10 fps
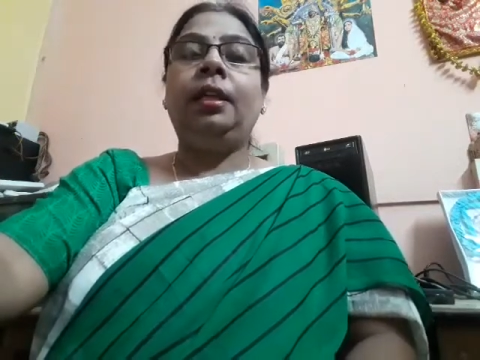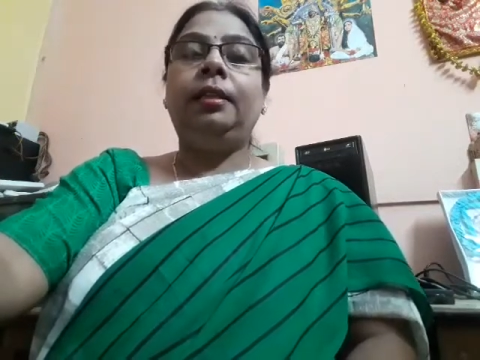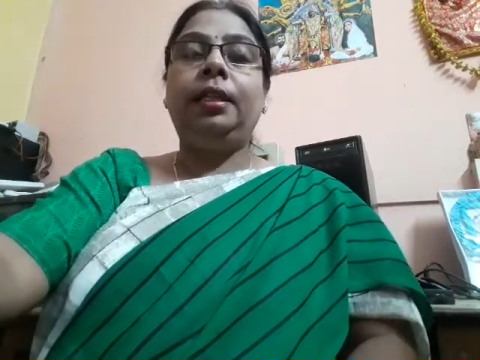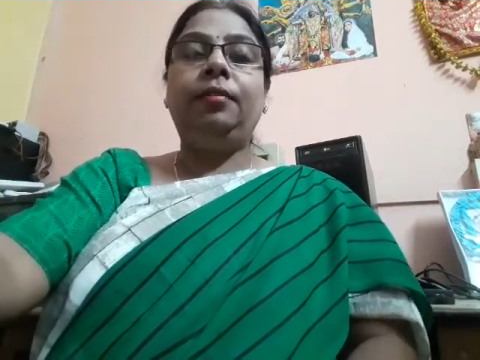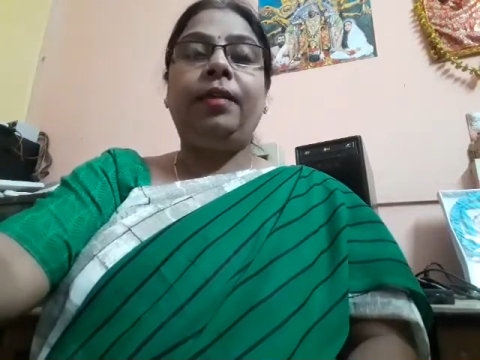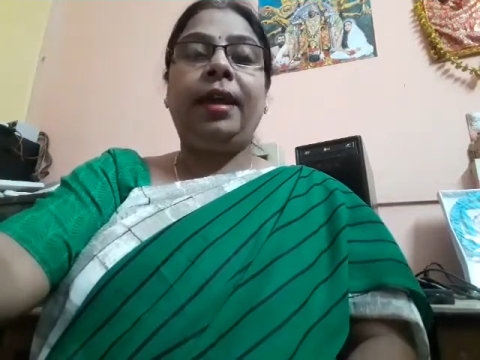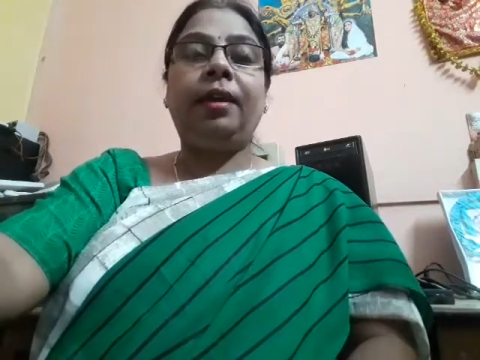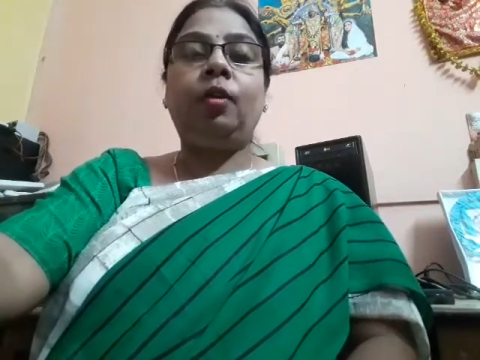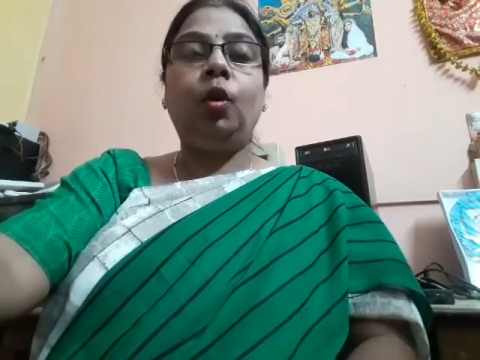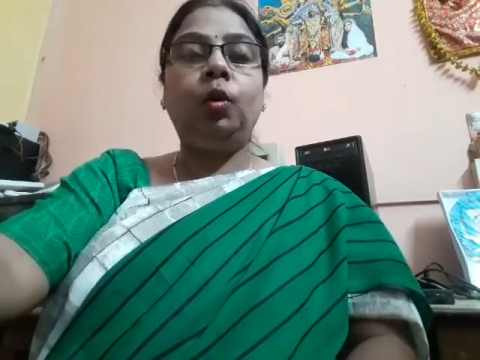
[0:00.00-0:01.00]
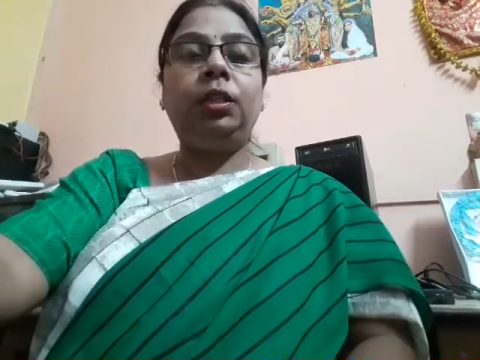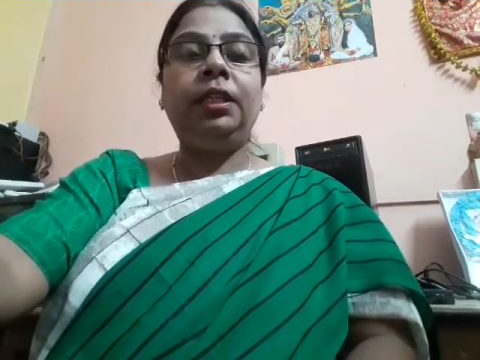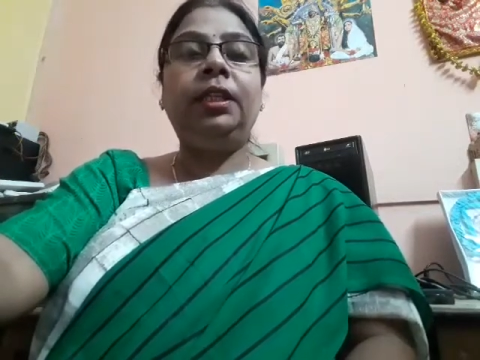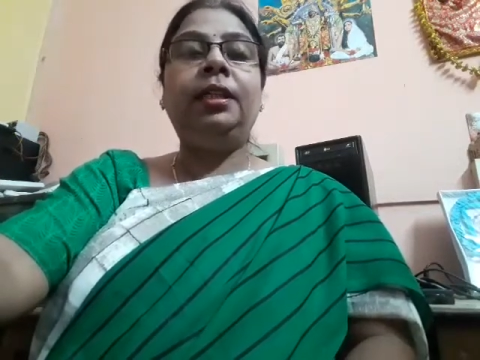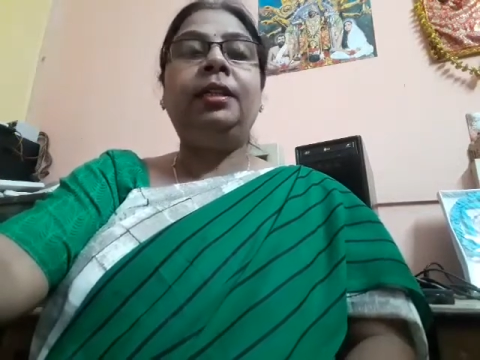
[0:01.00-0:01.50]
they wear
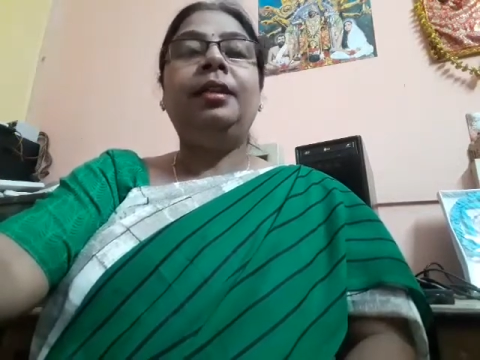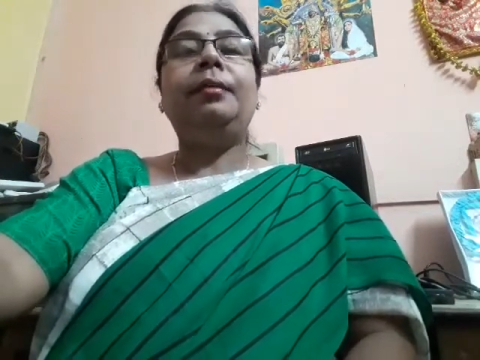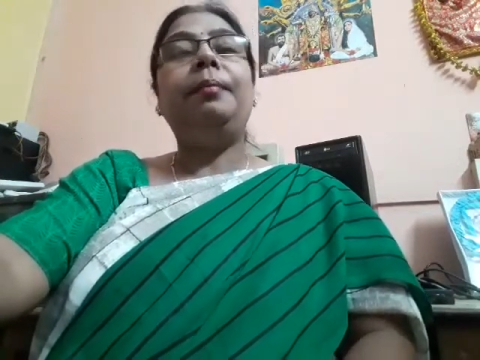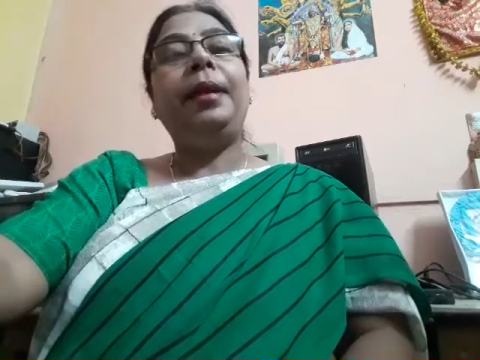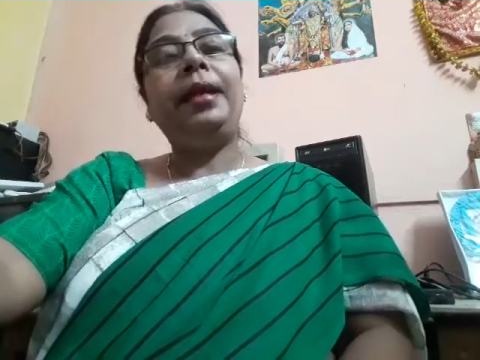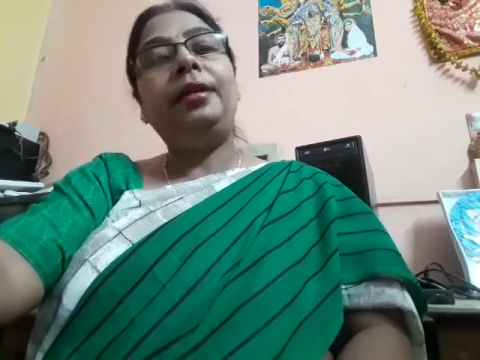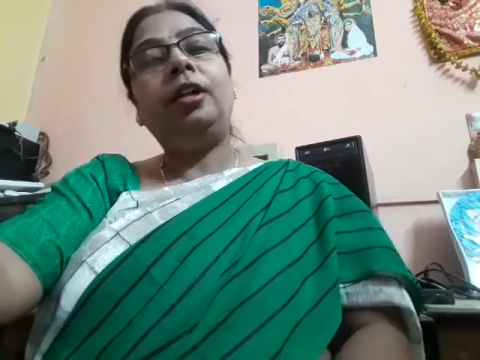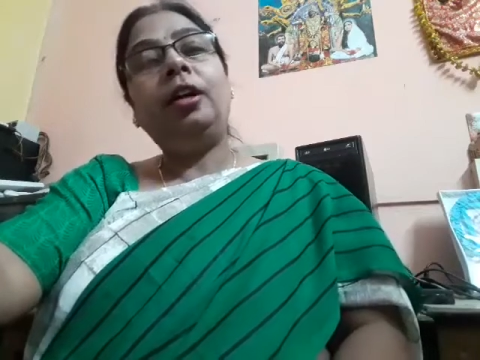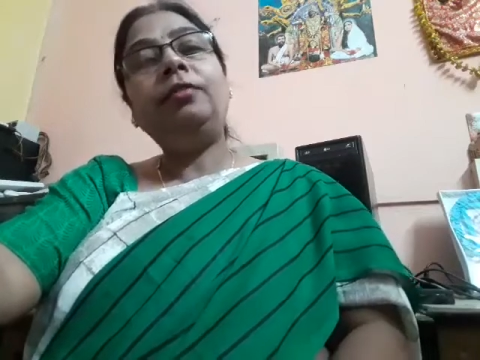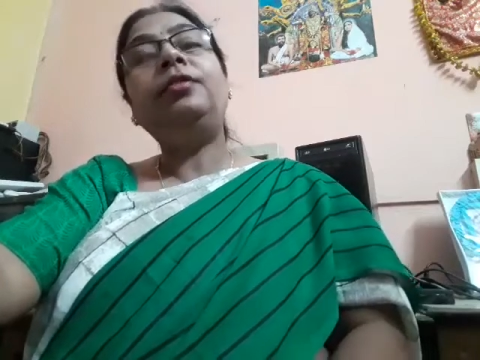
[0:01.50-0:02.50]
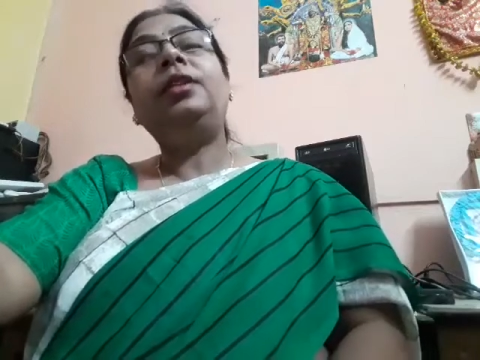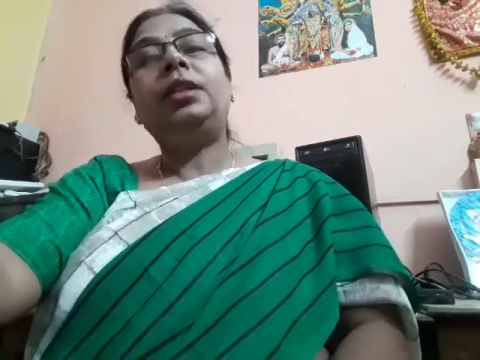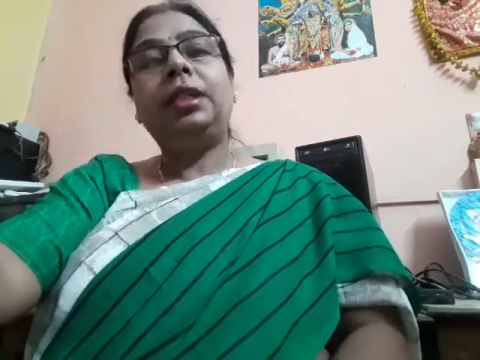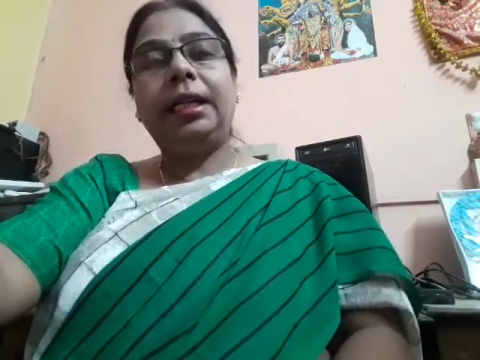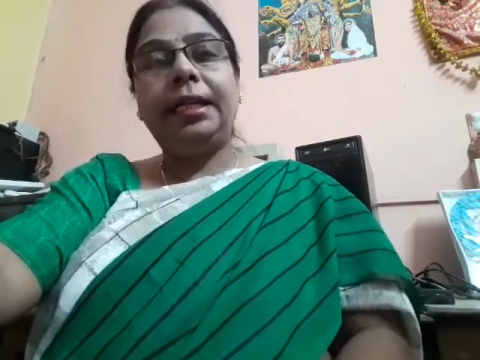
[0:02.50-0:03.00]
clothing made of
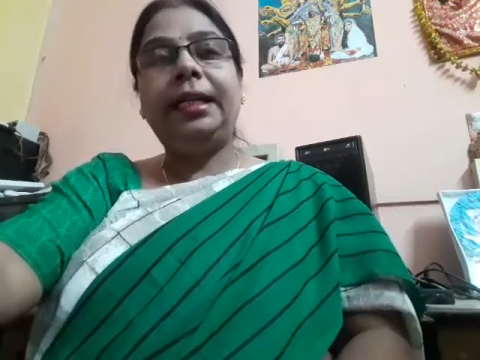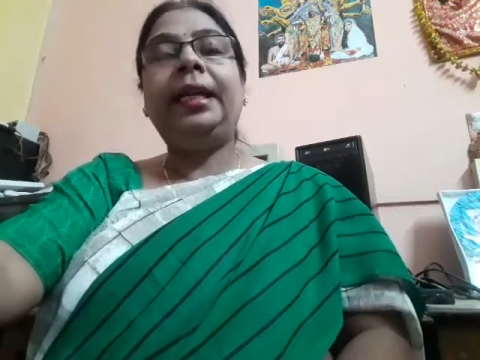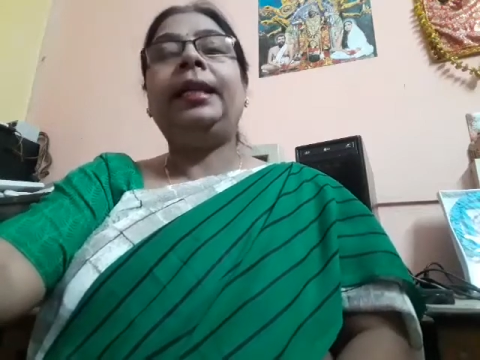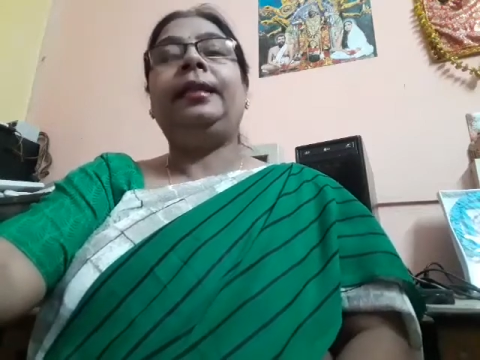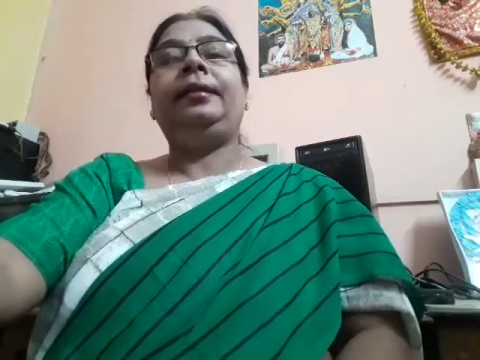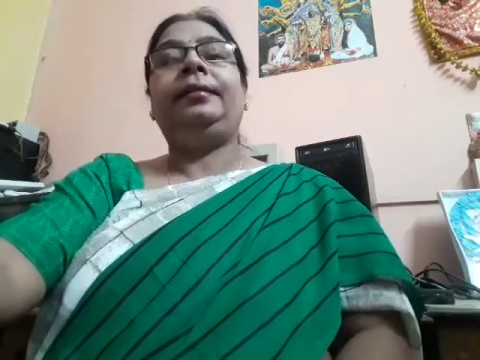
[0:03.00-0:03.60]
cotton.